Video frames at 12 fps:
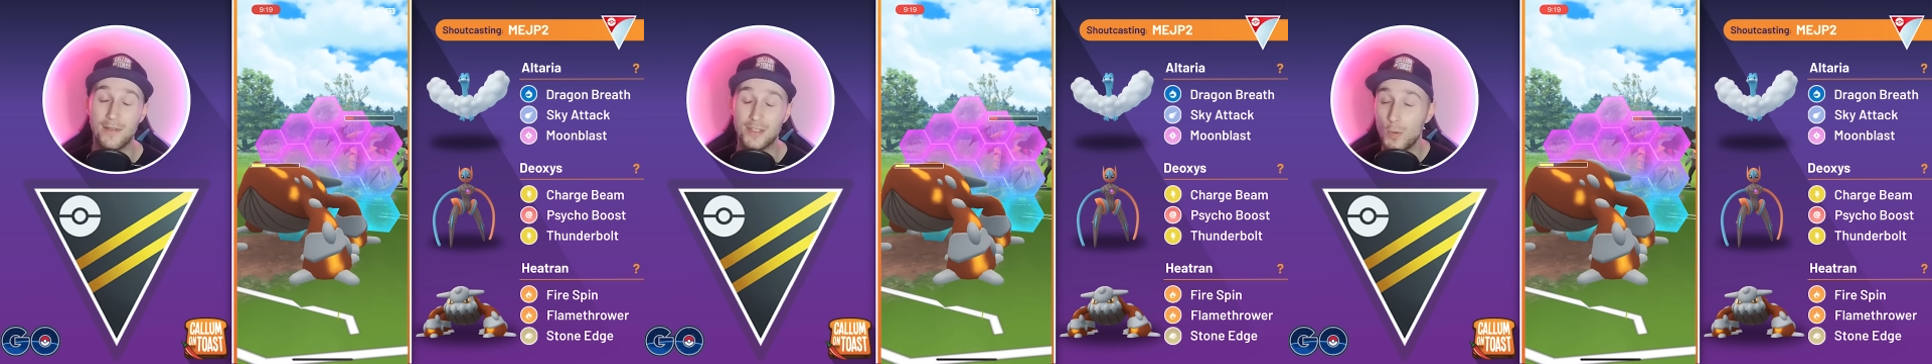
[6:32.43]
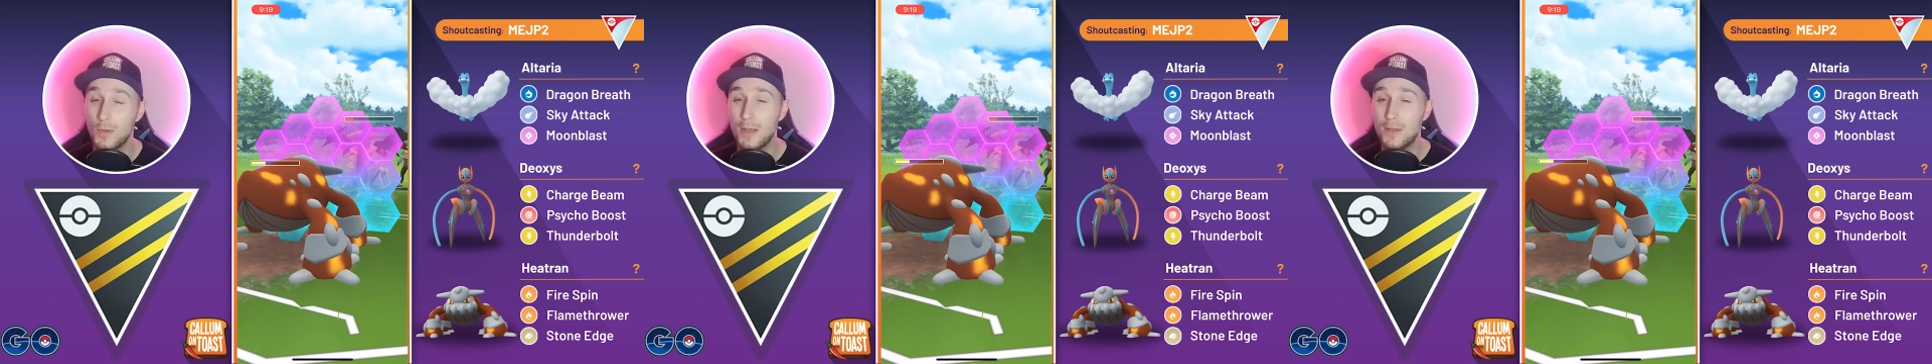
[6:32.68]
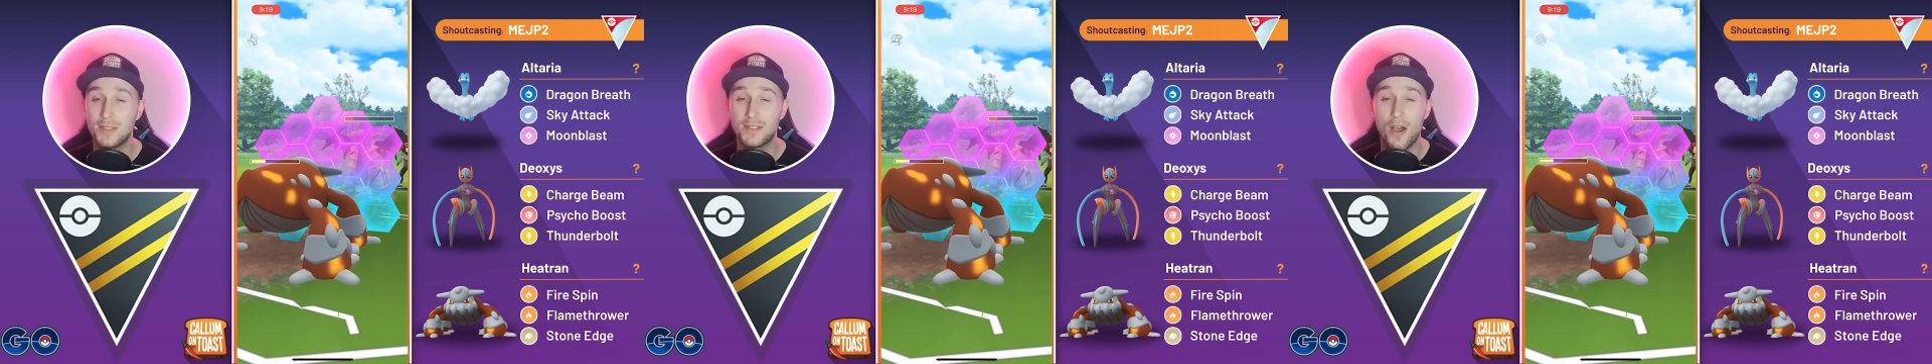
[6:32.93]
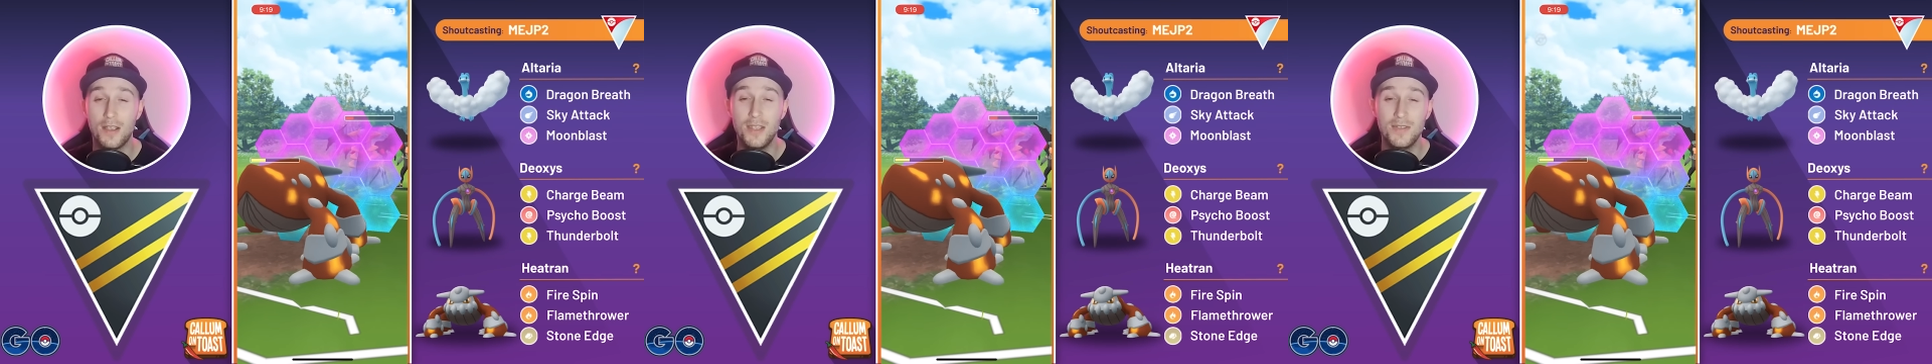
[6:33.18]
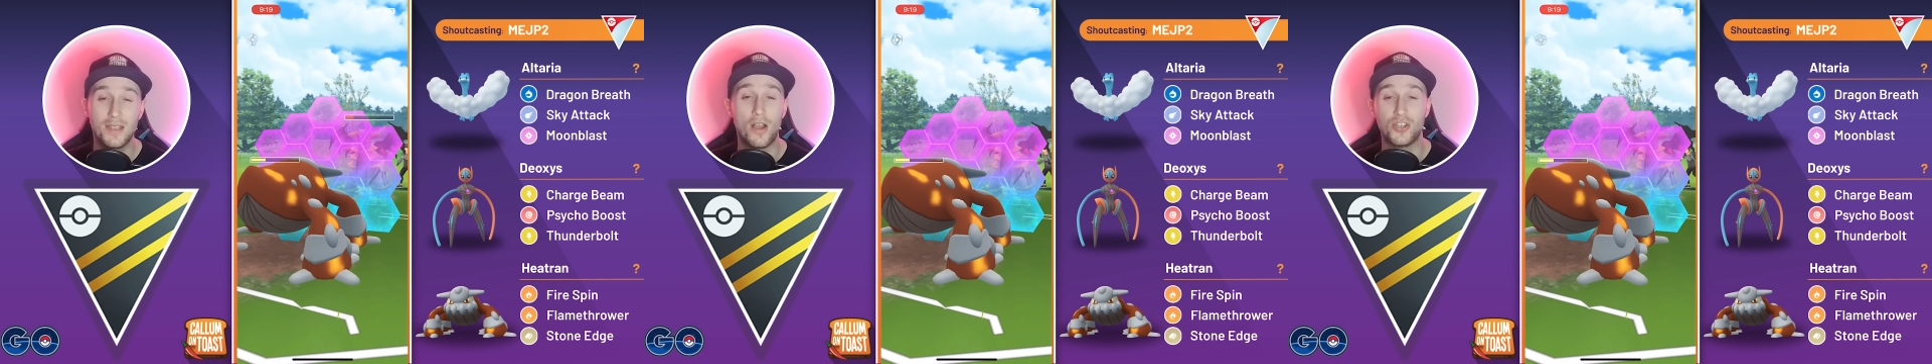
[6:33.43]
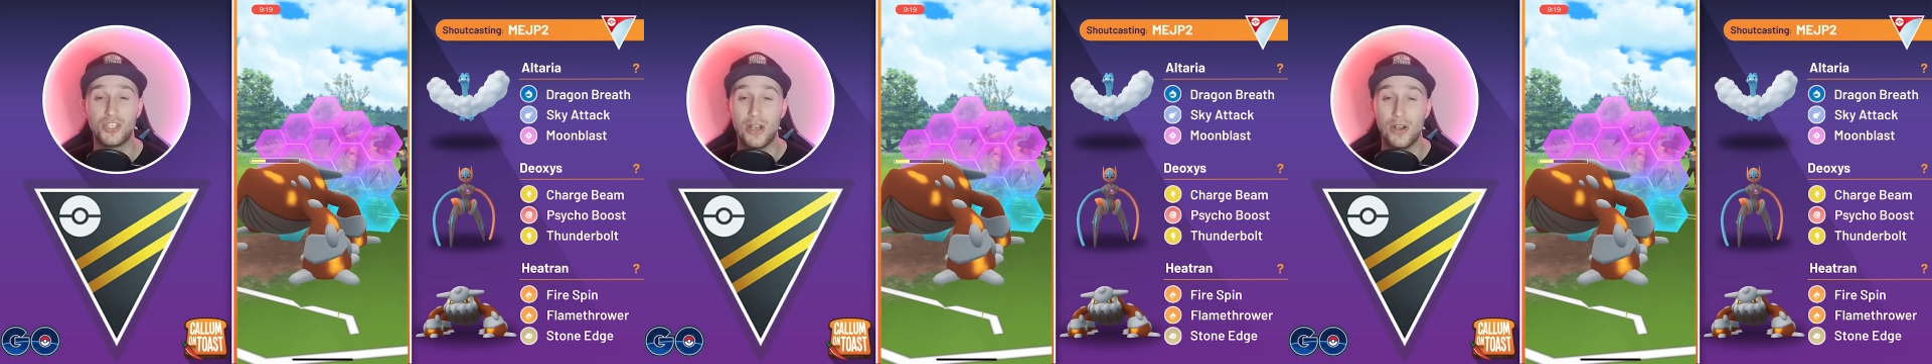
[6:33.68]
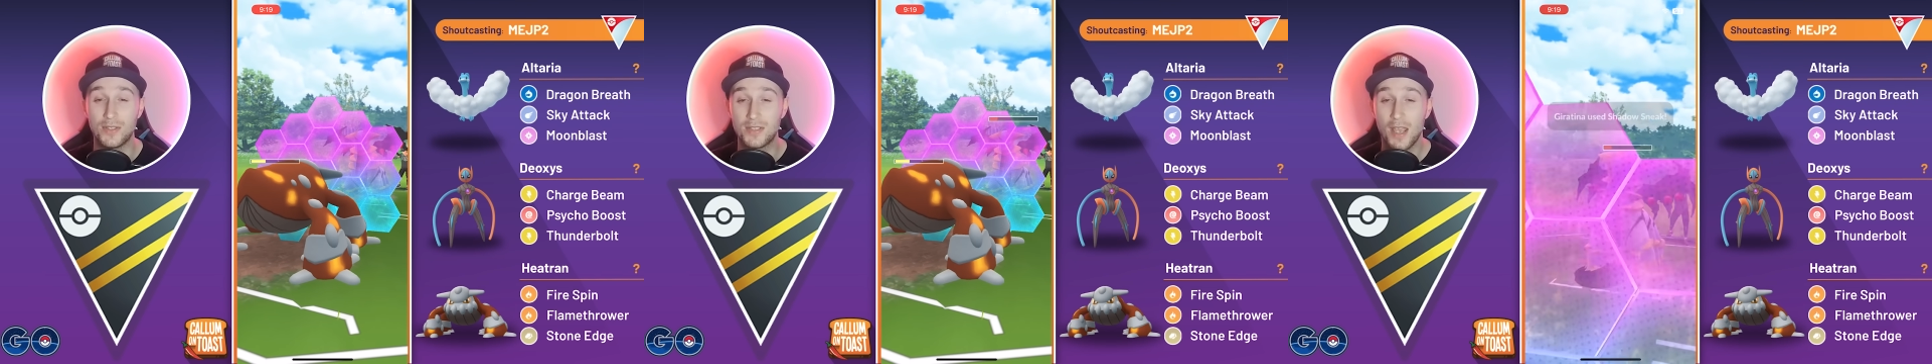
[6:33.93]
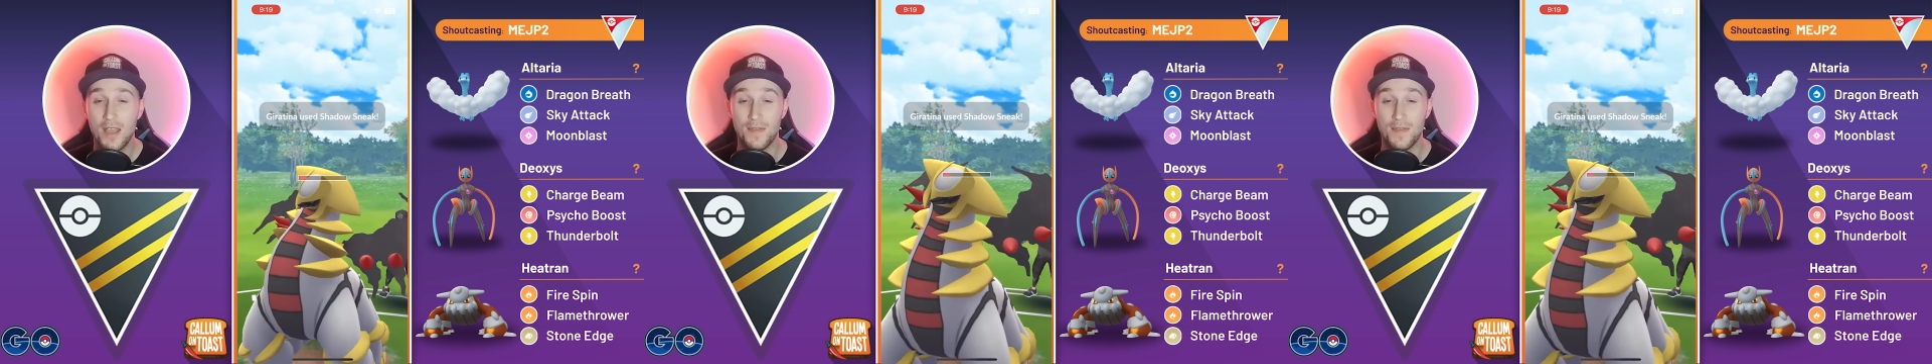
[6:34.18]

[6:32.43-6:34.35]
So we will start using our shields.